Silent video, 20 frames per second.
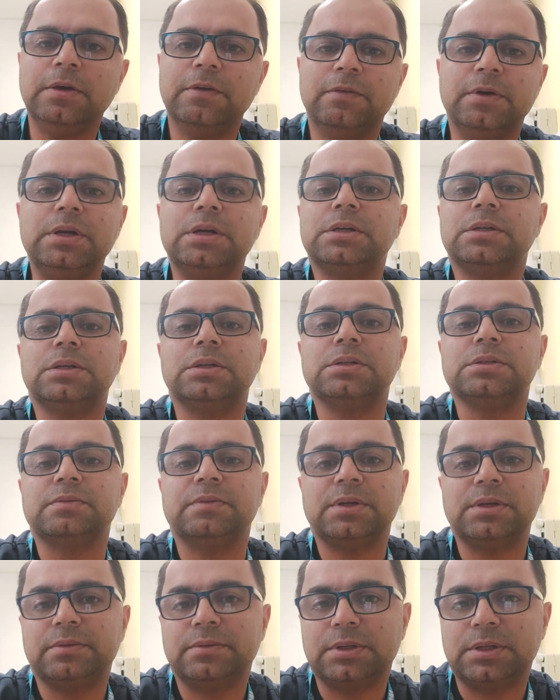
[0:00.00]
Ferritin is
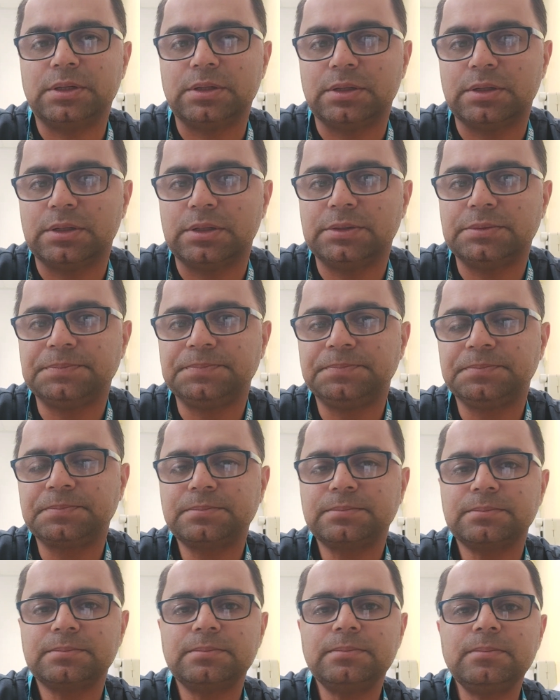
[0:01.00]
very, very high,
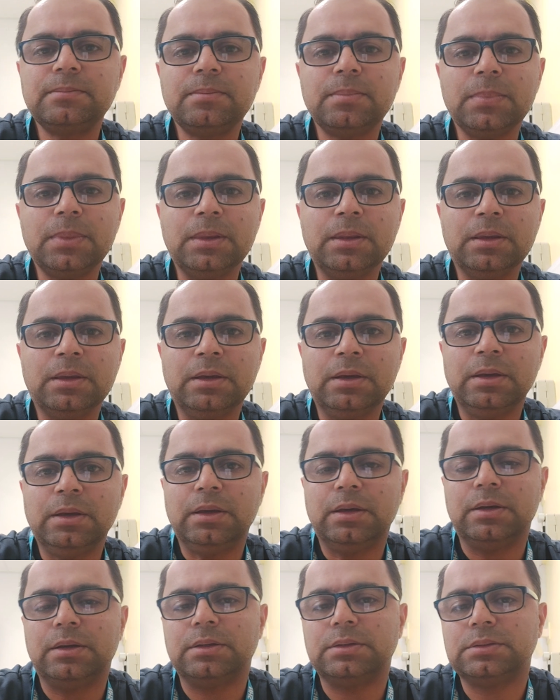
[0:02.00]

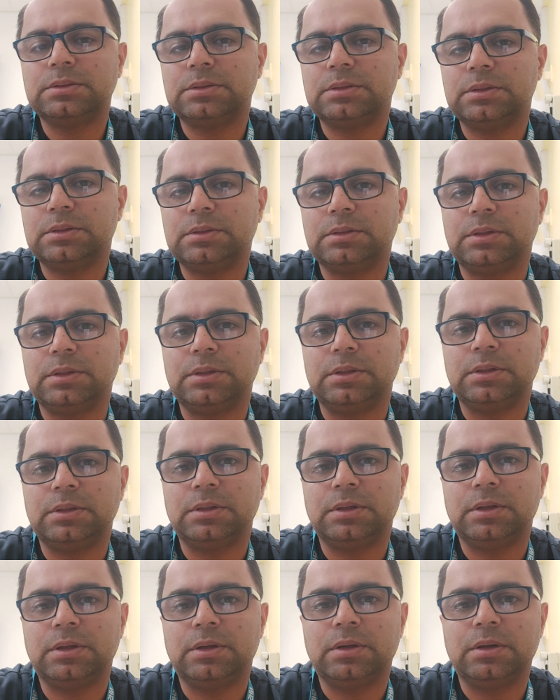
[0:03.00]
and
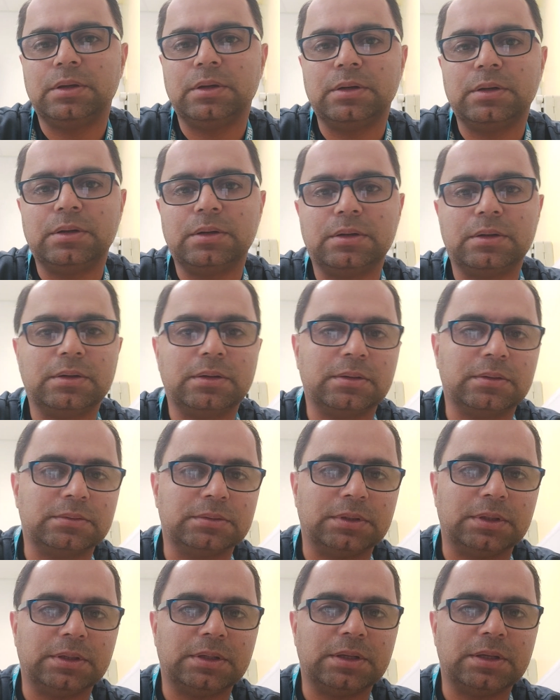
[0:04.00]

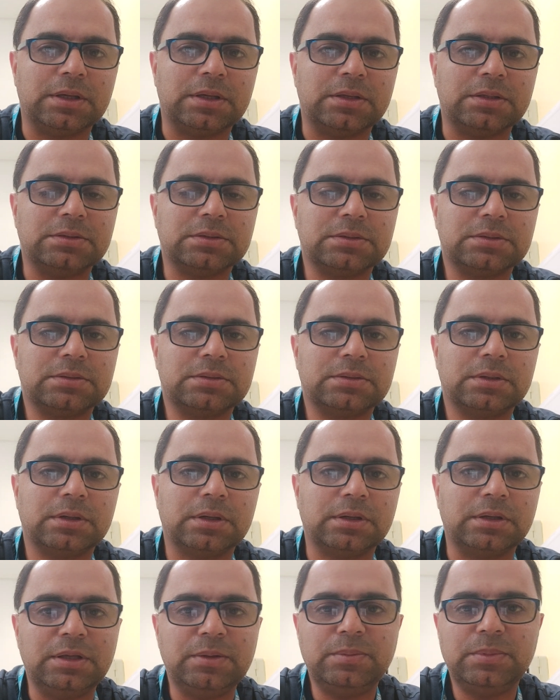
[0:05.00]
there is
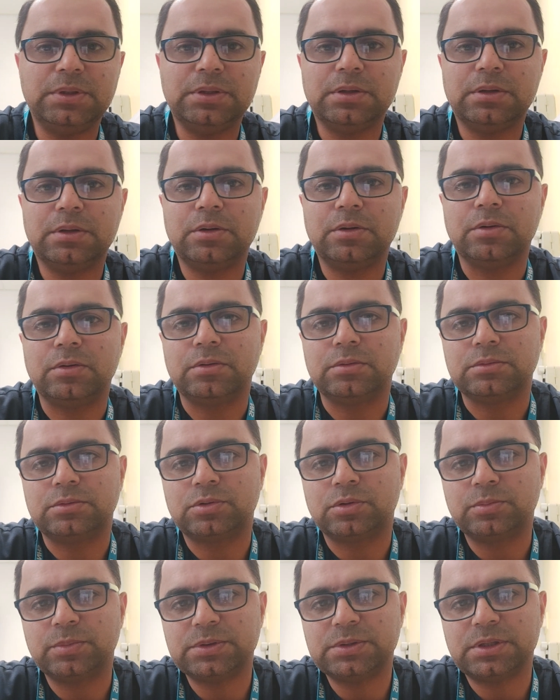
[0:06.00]
anemia or
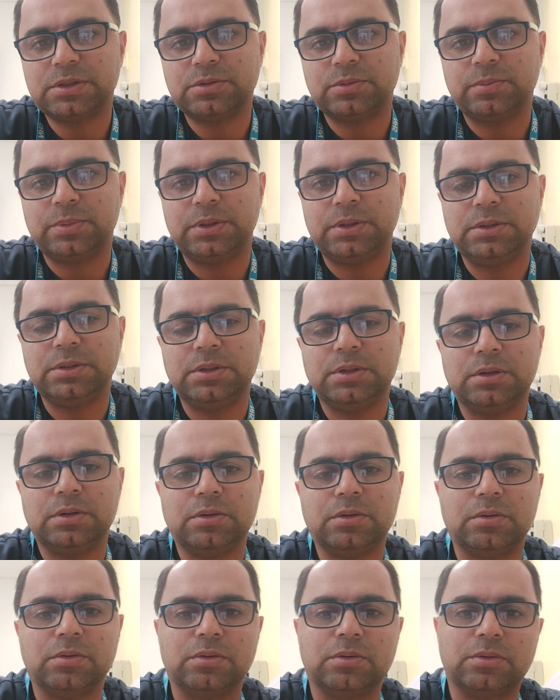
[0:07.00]

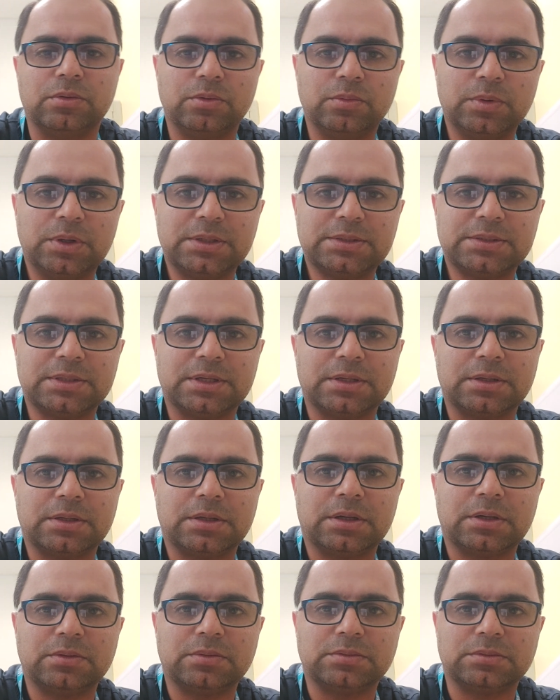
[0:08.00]
thrombocytopenia or low white cell
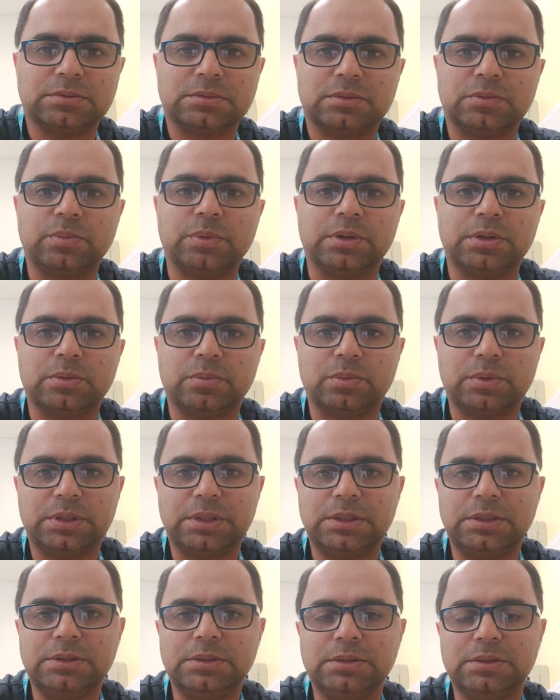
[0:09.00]
count. We are
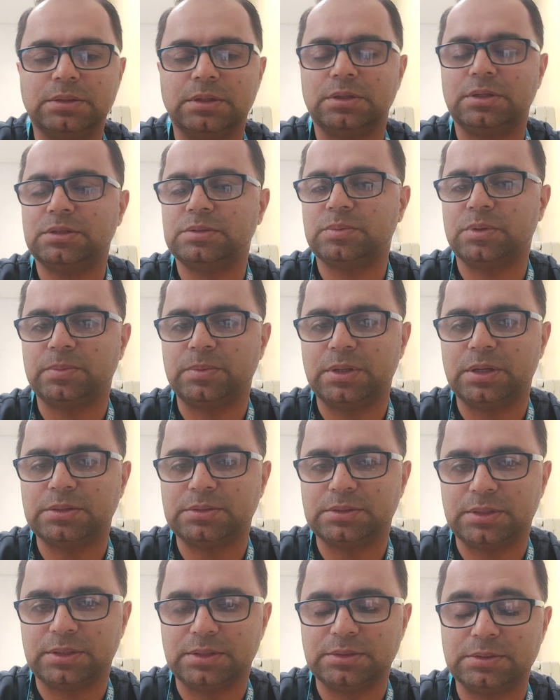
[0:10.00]
worried that this may be
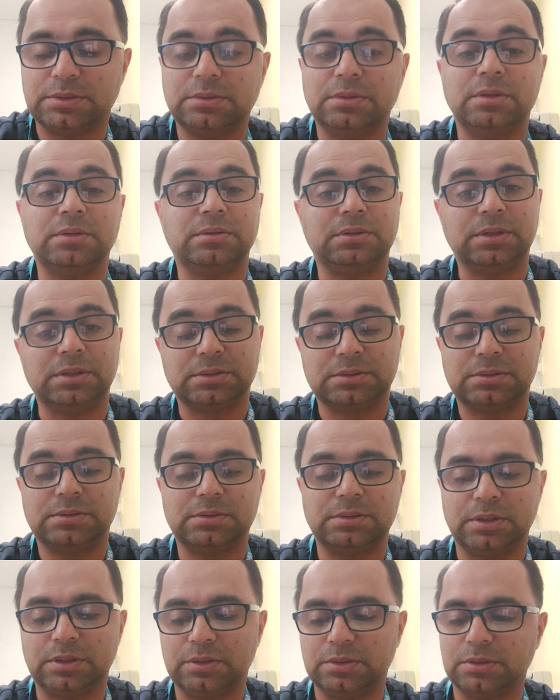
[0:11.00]
HLH. Then yes,
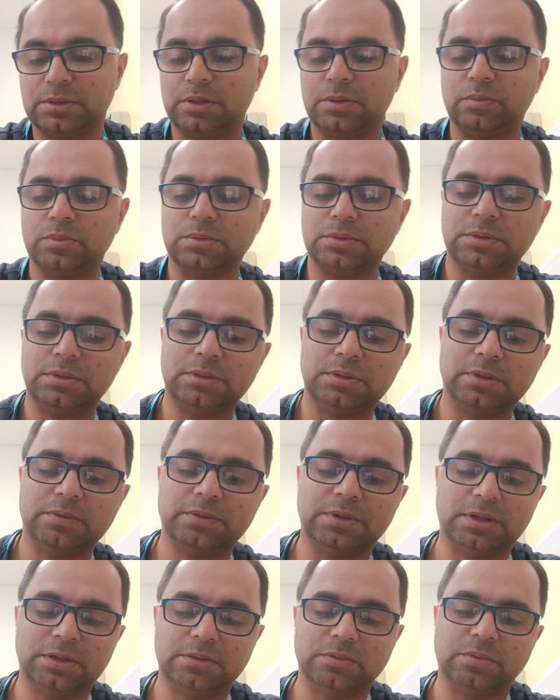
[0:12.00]
they
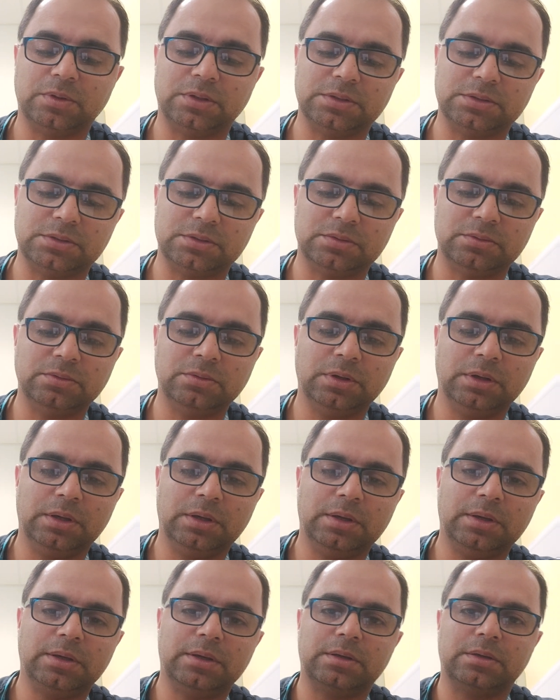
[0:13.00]
will advise you
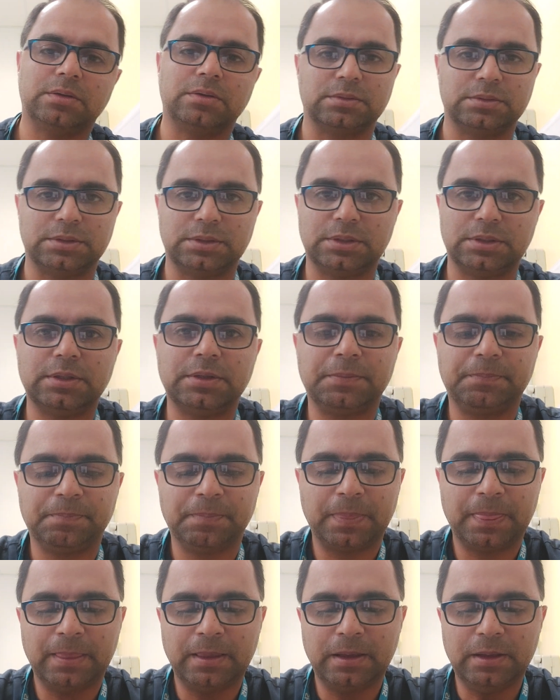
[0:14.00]
accordingly.
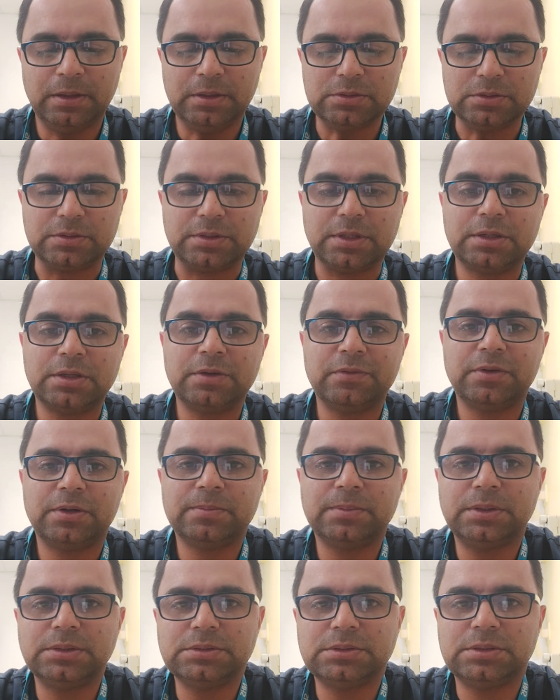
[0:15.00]
Thank you very
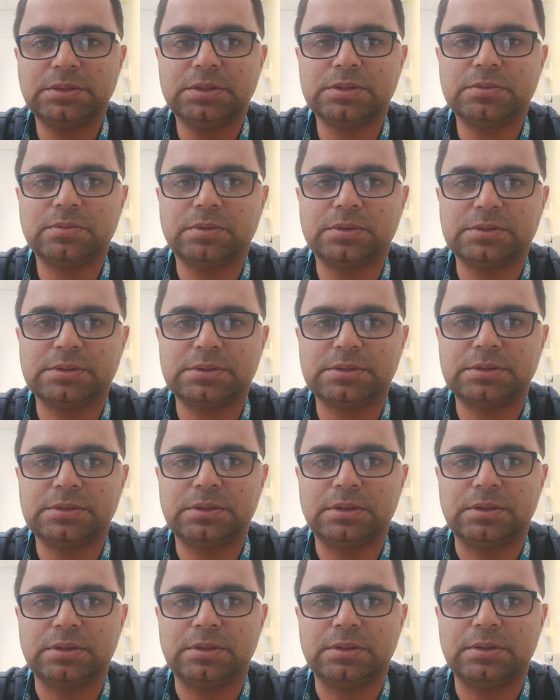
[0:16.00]
much. This was
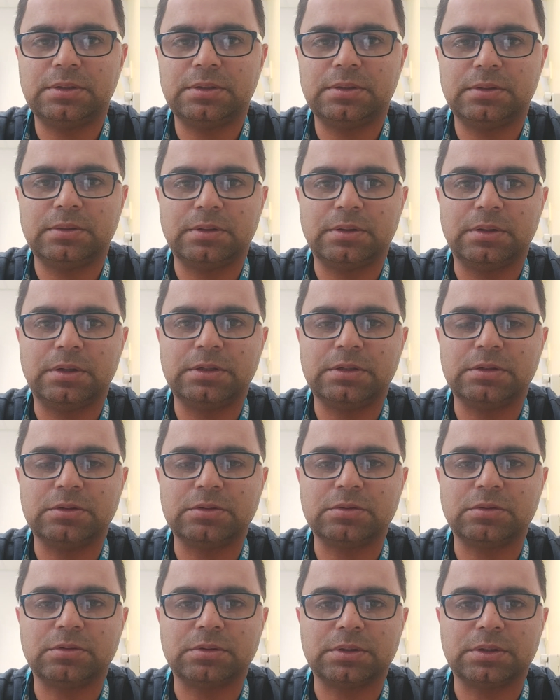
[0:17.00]
a little
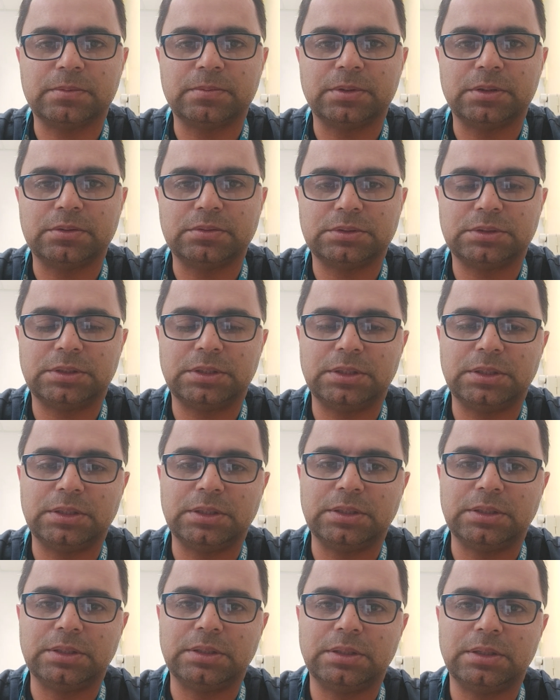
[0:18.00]
talk about
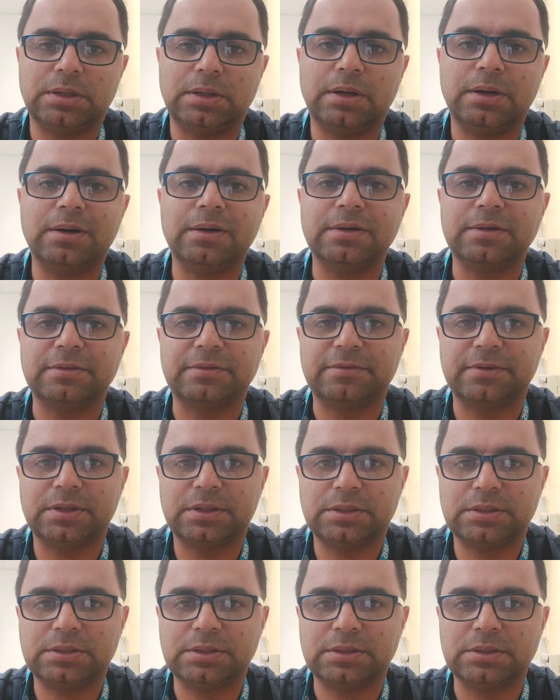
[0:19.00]
the high
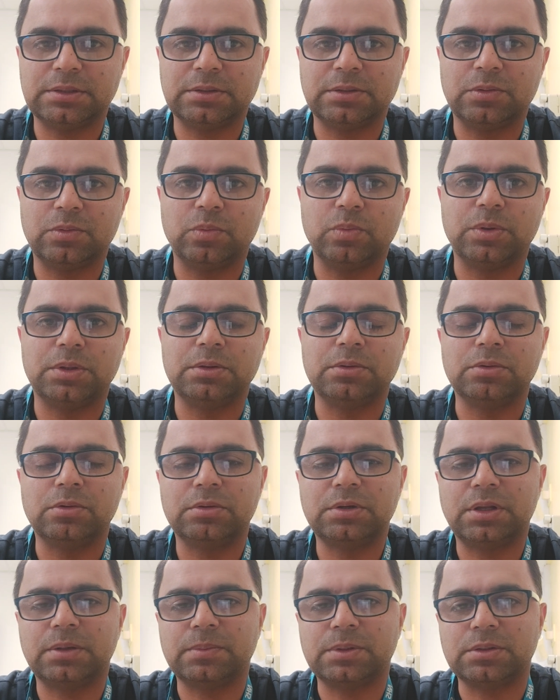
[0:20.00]
ferritin with
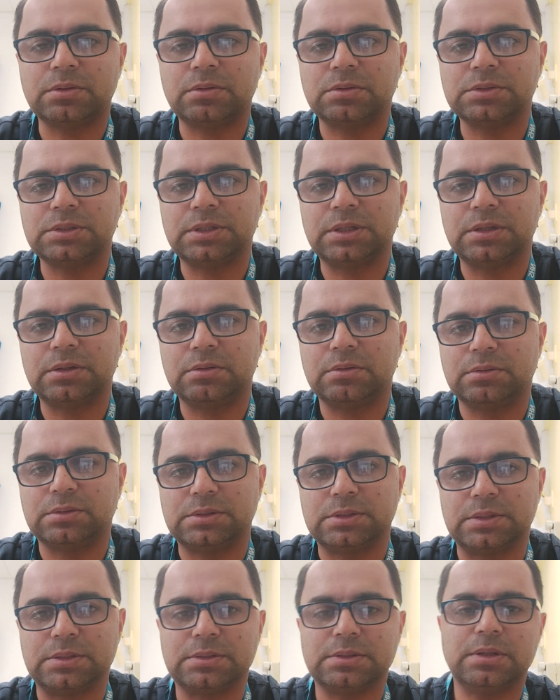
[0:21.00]
non-hematological
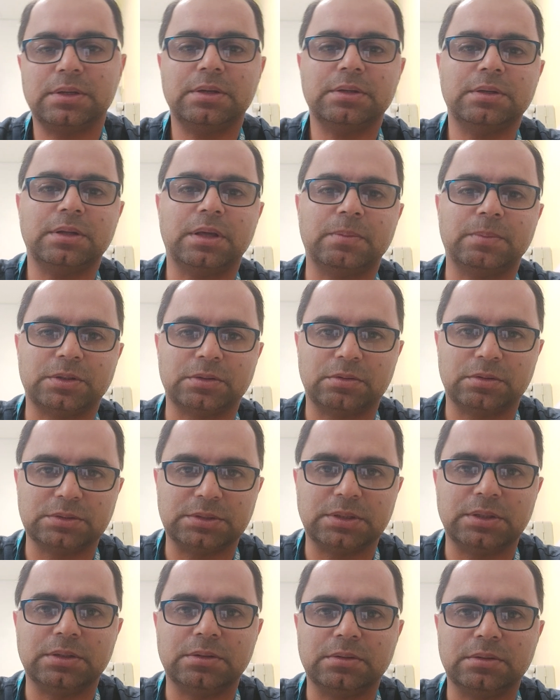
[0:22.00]
causes and
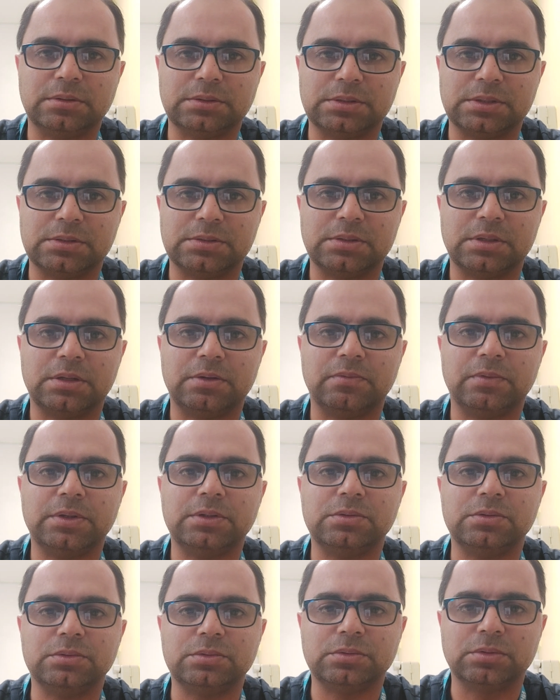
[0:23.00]
hematological causes, and
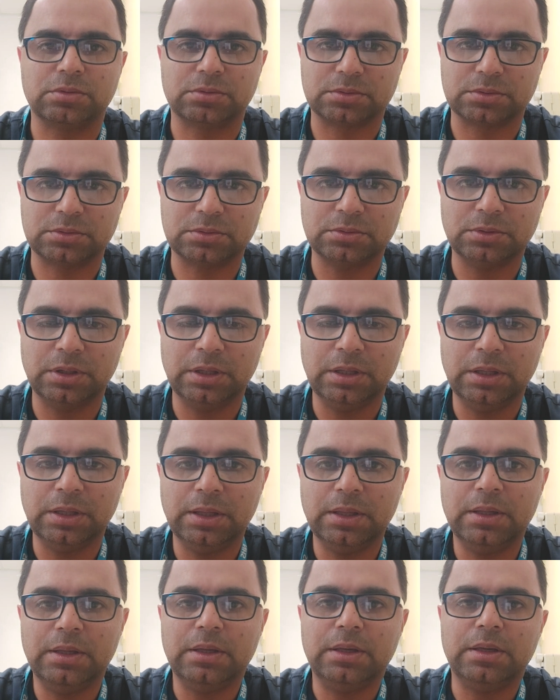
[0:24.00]
when to talk to
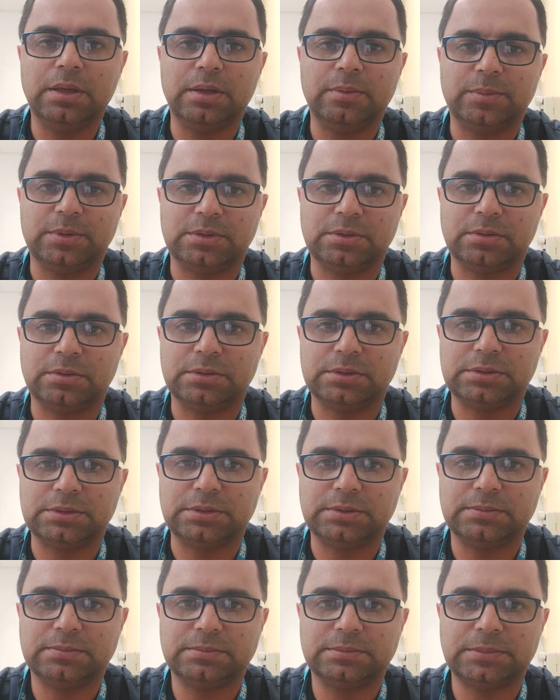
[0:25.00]
hematology.
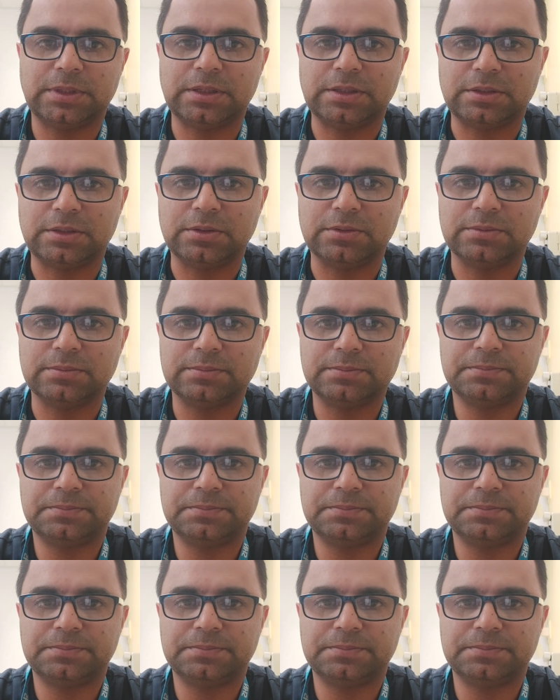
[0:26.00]
Thank you.